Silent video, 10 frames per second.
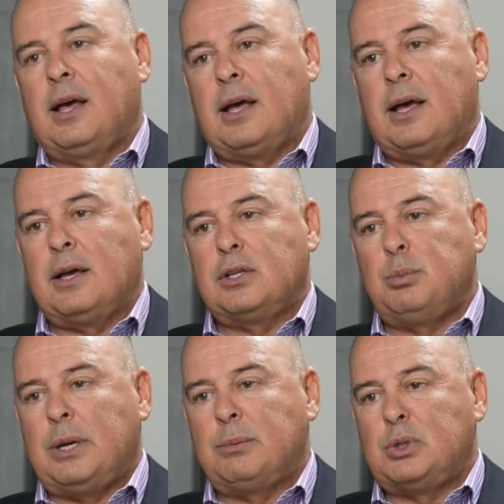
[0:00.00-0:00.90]

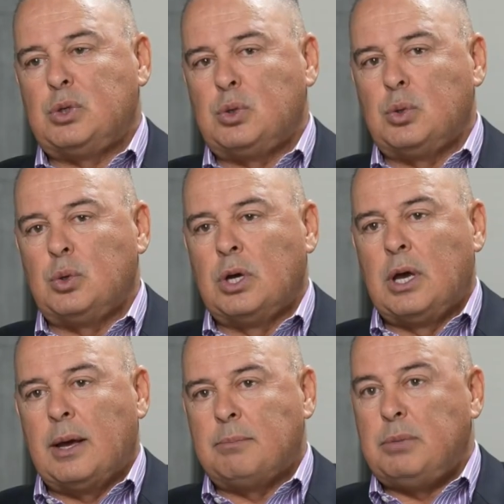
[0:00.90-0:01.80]
to be able to
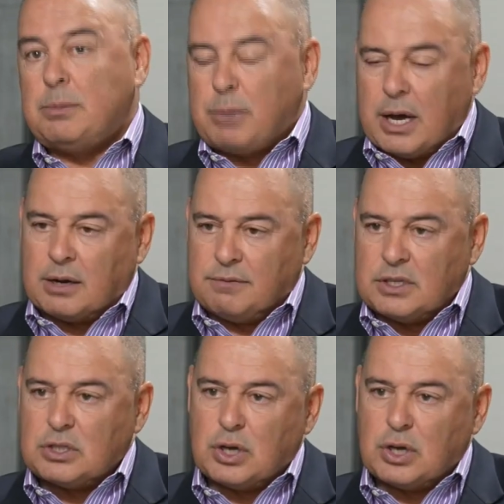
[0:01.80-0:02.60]
be part of this